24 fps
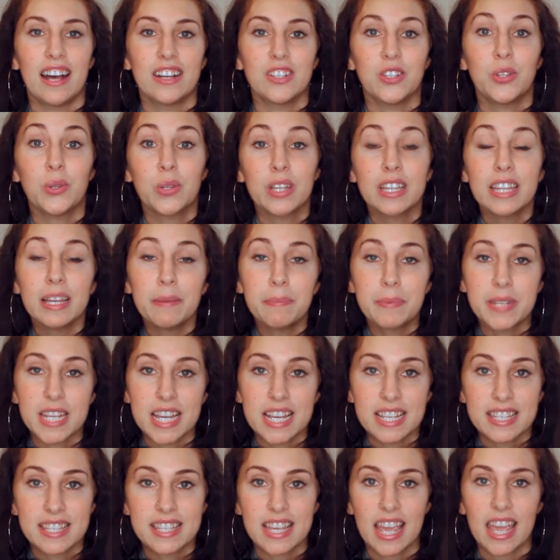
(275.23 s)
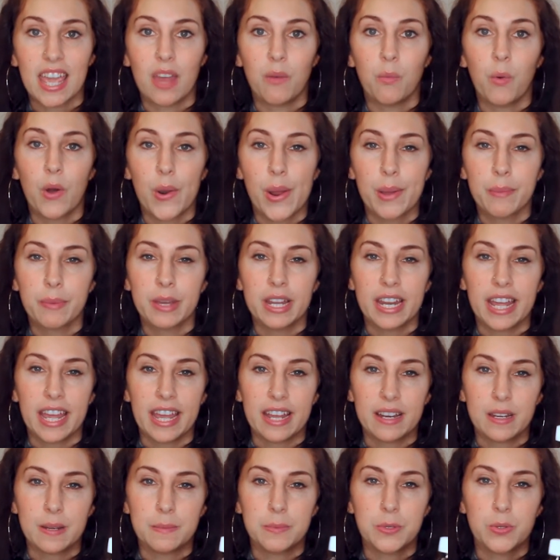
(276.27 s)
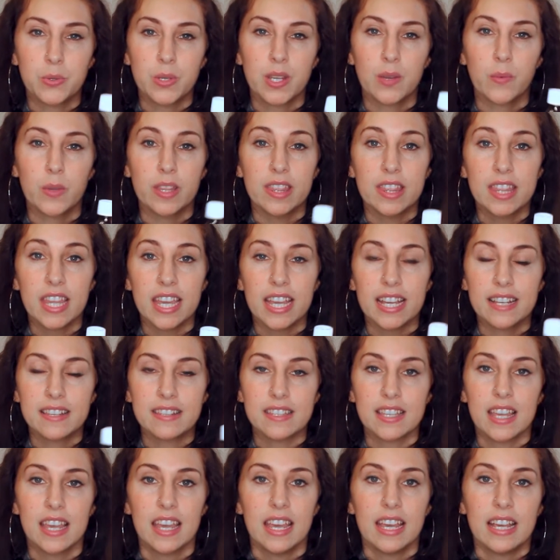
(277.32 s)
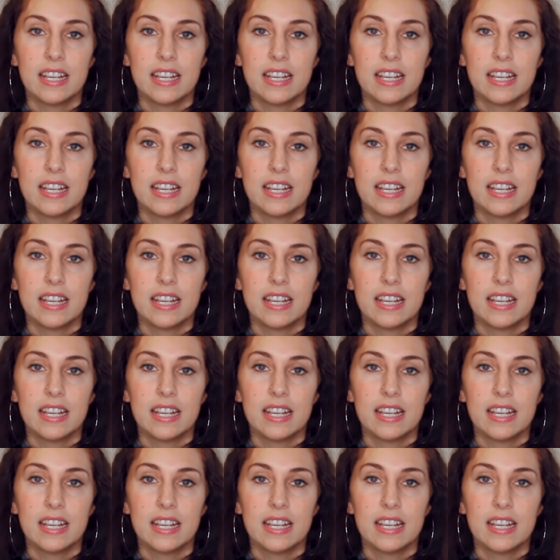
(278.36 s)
eucalyptus, and what I'm going to end up doing with this